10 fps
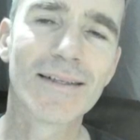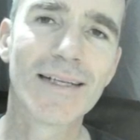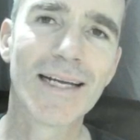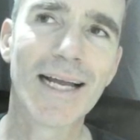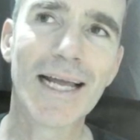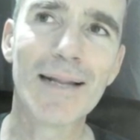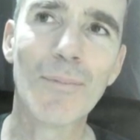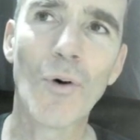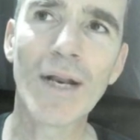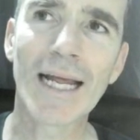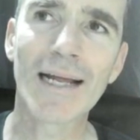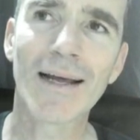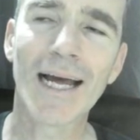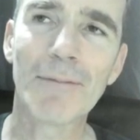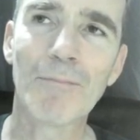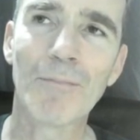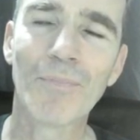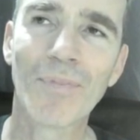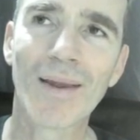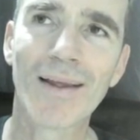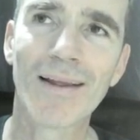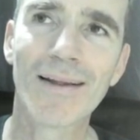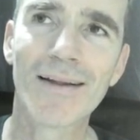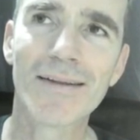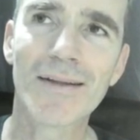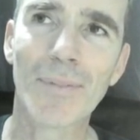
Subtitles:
In the morning, somebody